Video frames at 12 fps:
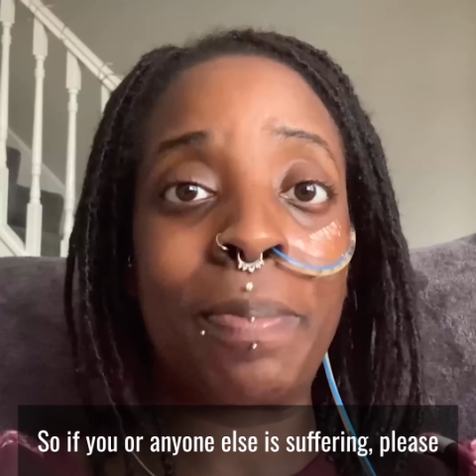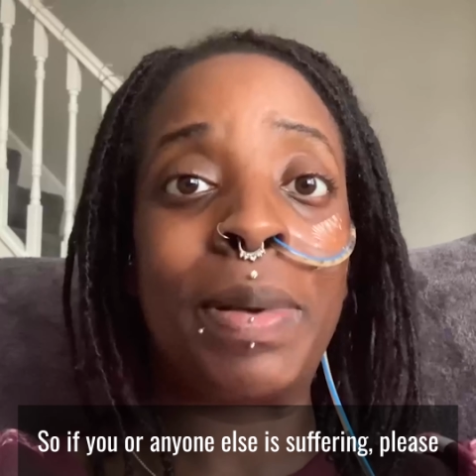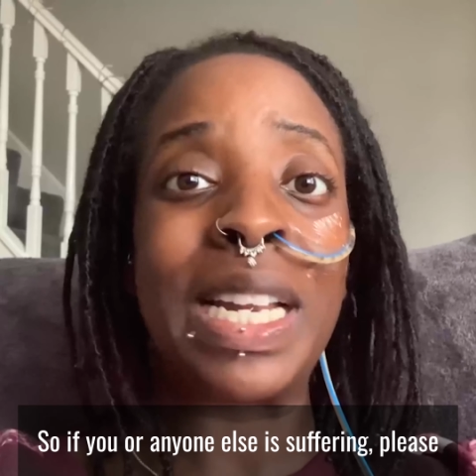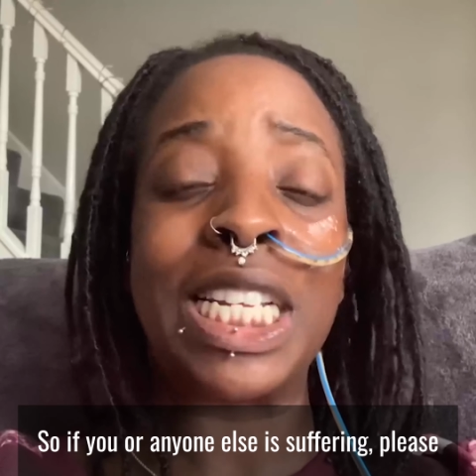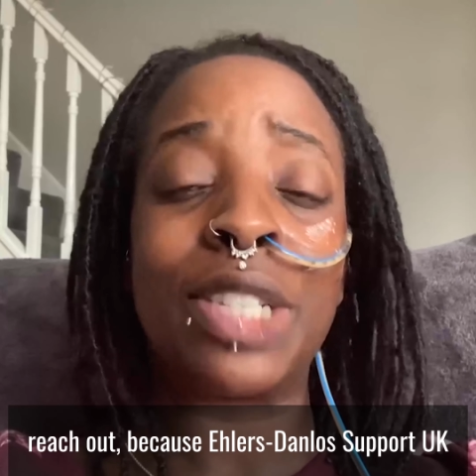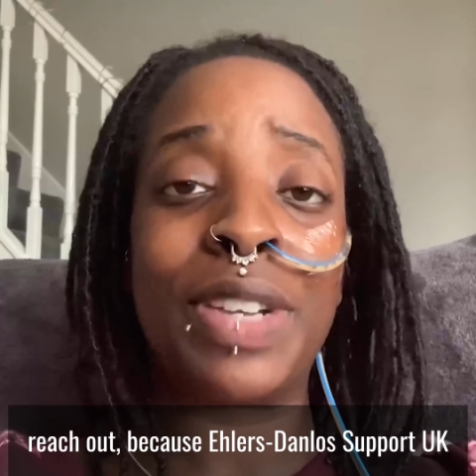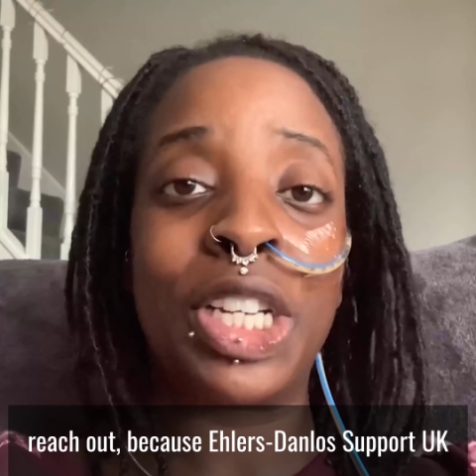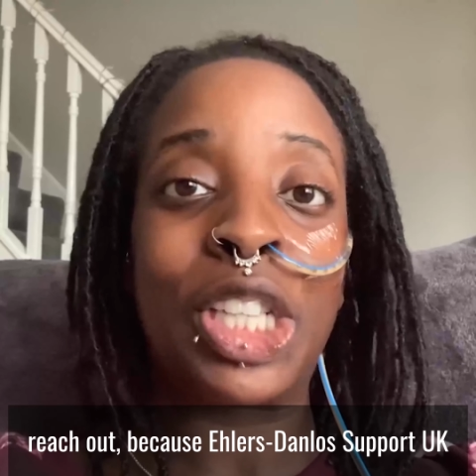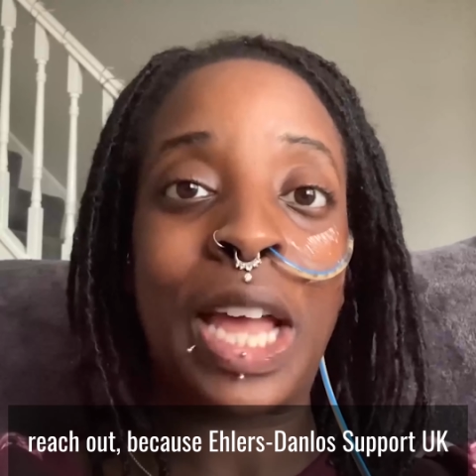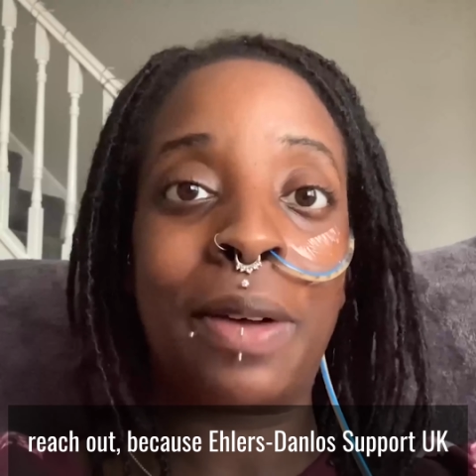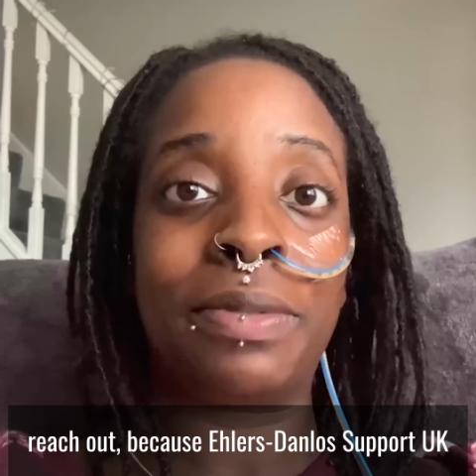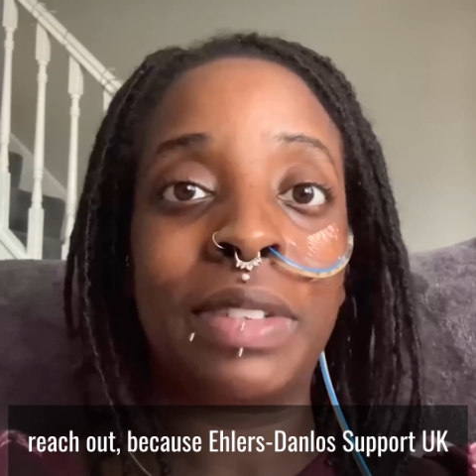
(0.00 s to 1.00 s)
please
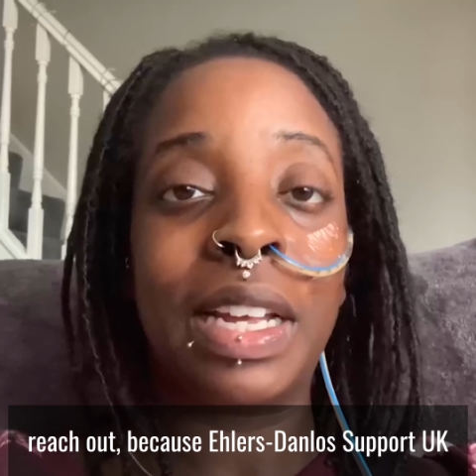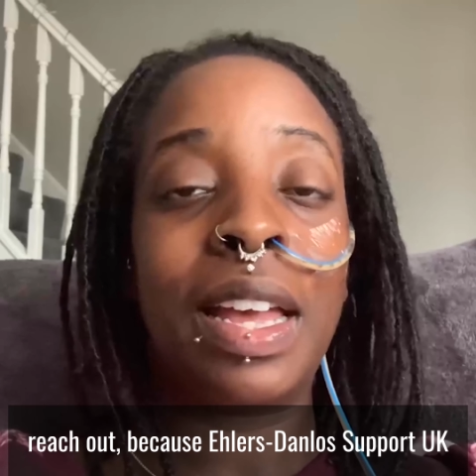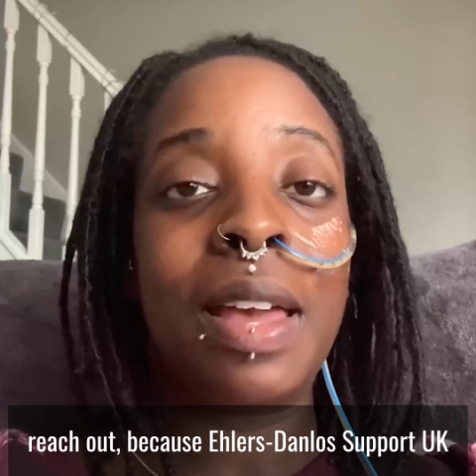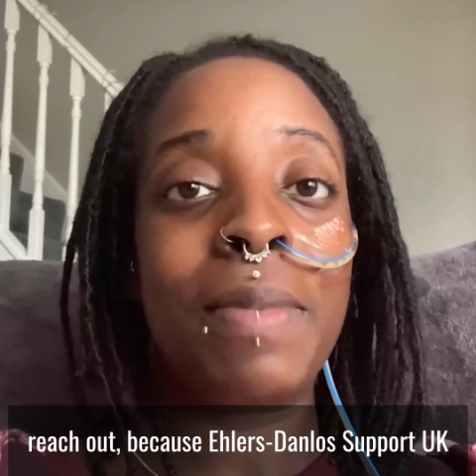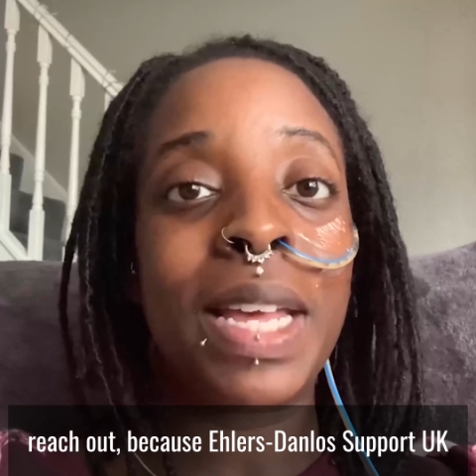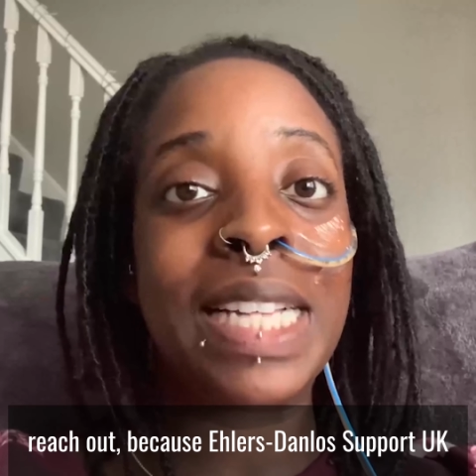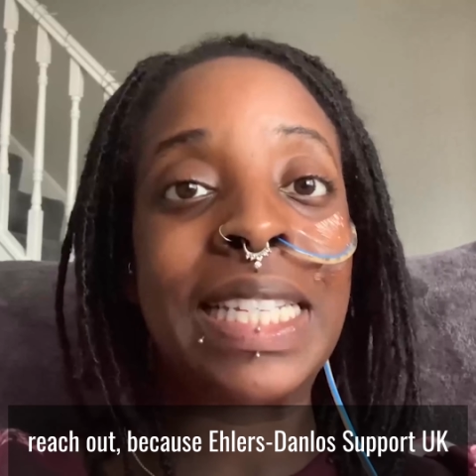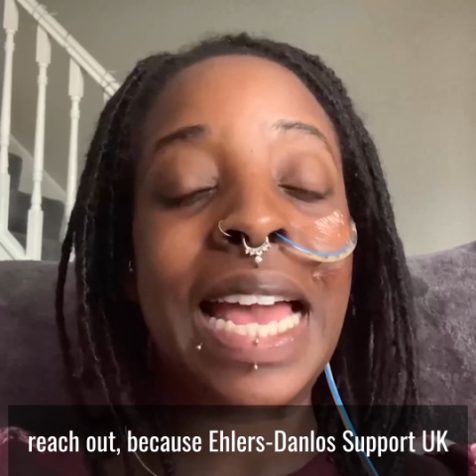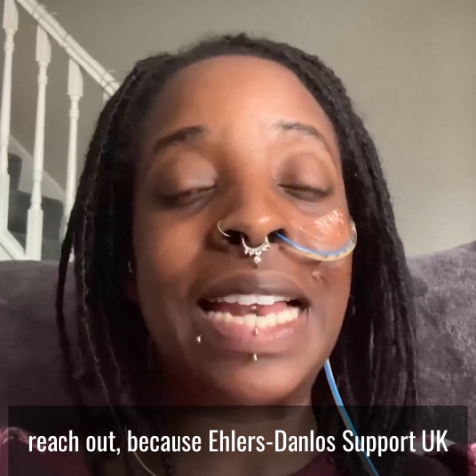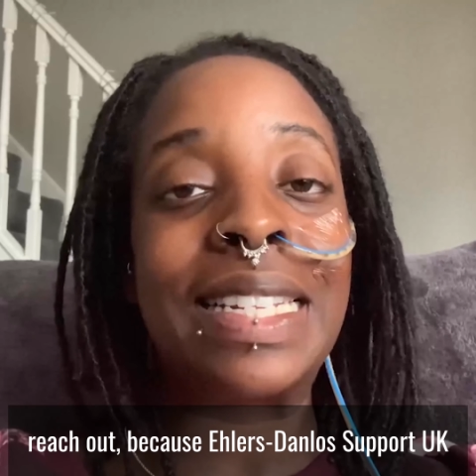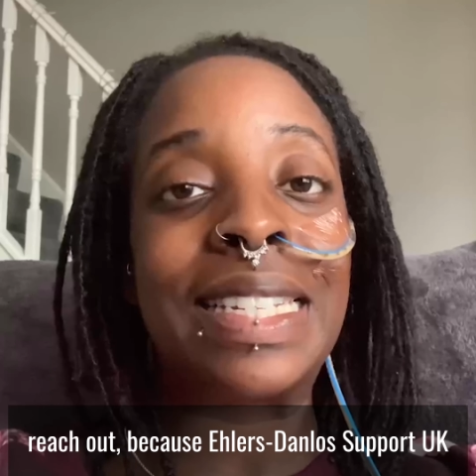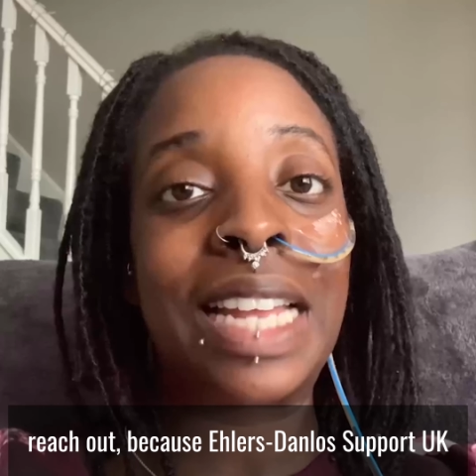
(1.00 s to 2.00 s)
reach out because
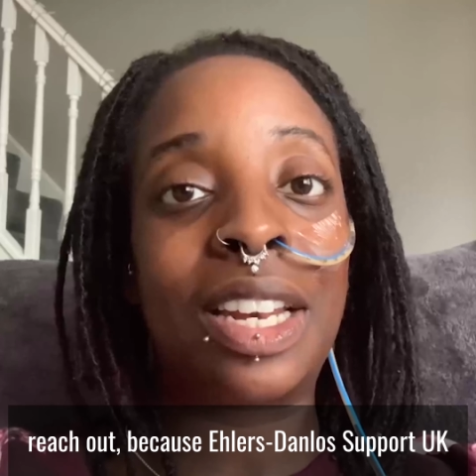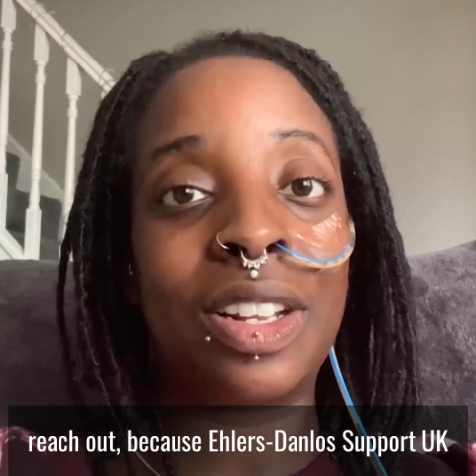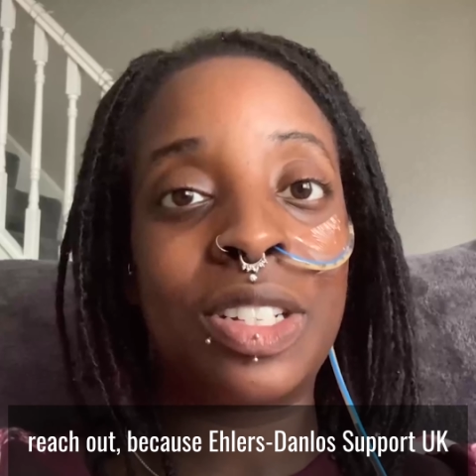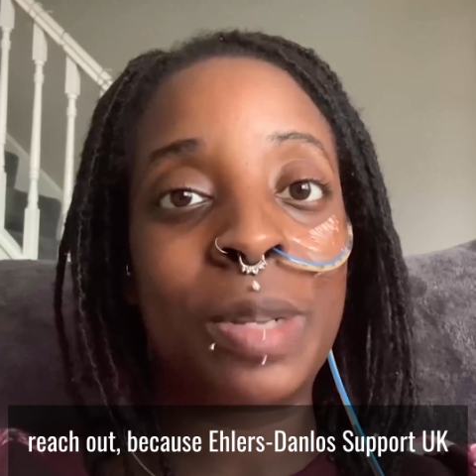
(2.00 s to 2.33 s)
Ehlers-Danlos